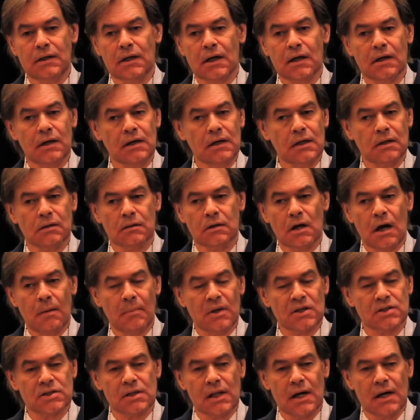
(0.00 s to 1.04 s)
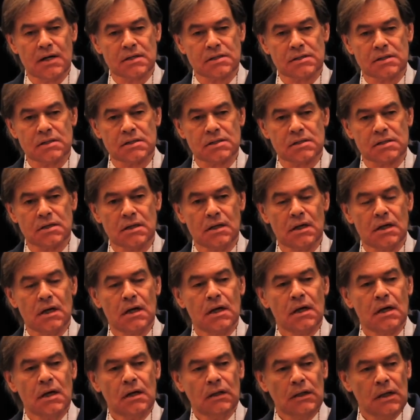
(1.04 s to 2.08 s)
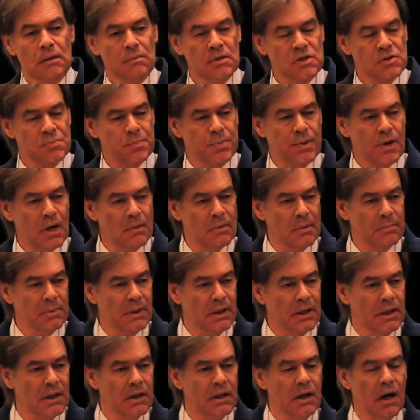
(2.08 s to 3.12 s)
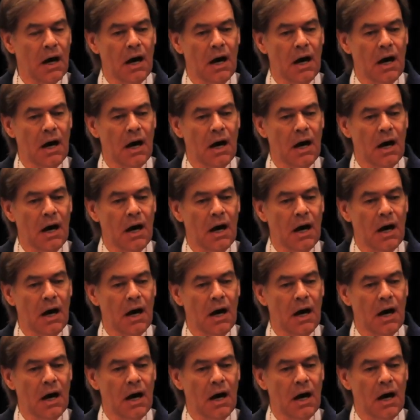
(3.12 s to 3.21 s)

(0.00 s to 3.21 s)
economics classes, there was probably